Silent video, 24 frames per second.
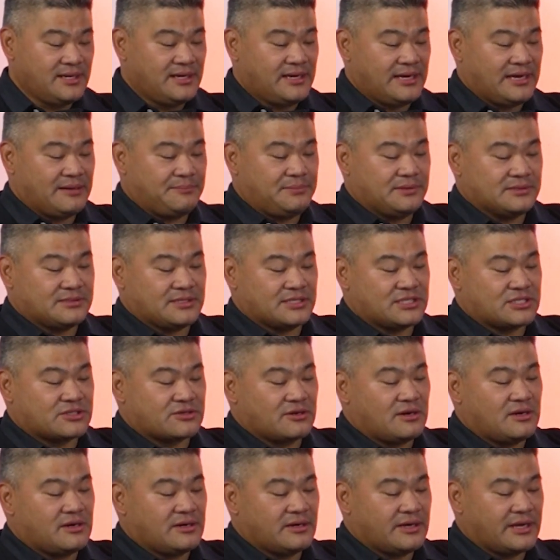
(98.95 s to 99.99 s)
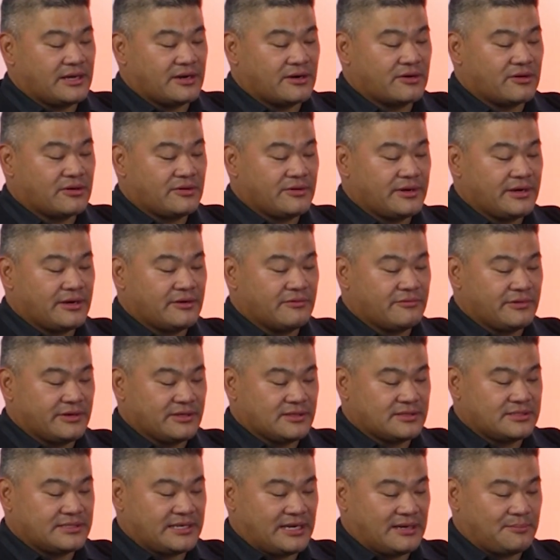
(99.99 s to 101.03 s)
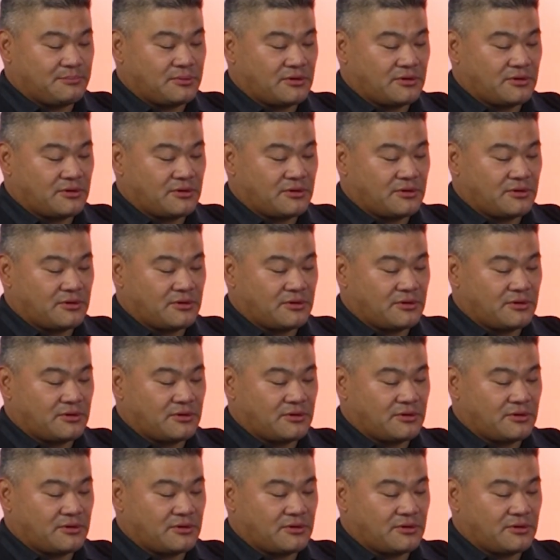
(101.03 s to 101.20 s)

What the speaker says: and built a strong and growing real estate